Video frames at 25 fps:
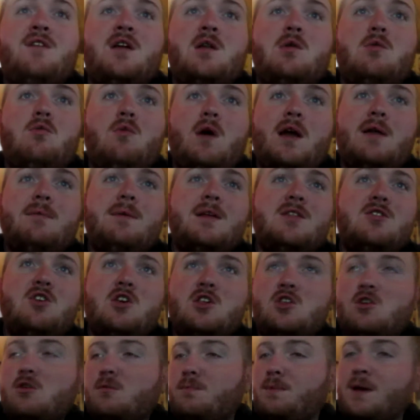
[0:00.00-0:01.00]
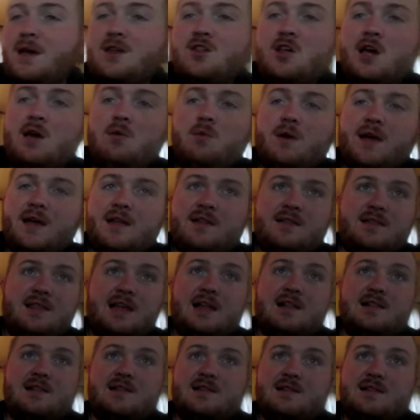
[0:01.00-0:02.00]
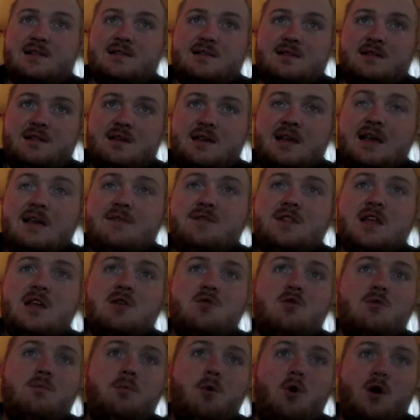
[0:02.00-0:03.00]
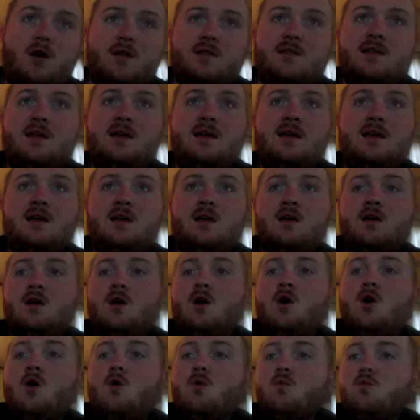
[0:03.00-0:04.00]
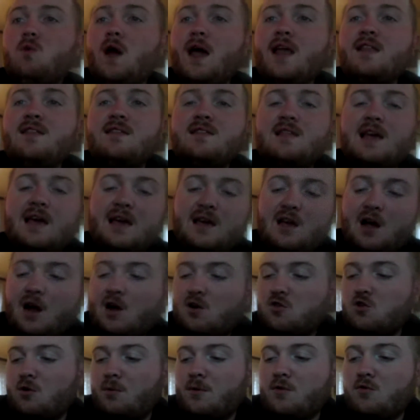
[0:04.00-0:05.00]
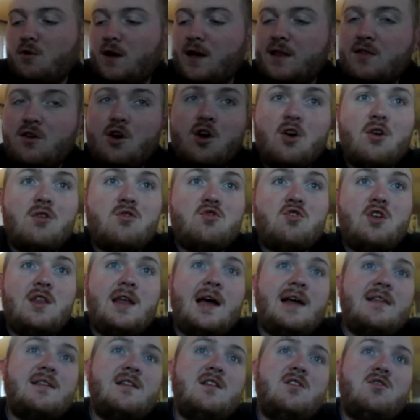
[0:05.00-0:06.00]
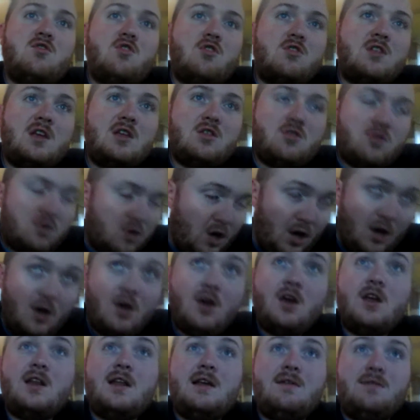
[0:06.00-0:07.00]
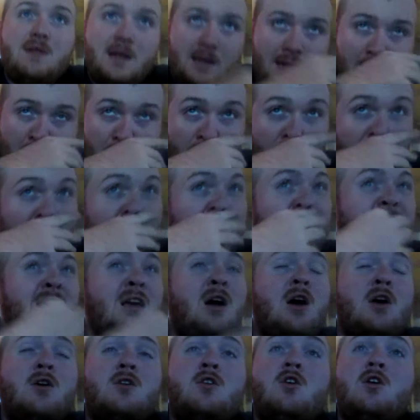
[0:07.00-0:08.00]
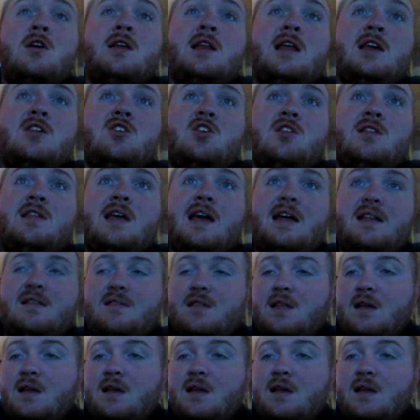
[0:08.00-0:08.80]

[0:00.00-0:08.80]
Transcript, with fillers: the Weather Magician PJ Wiggins Evening Report. Wednesday, October 23rd, 2013. Good evening, everybody. Our current conditions at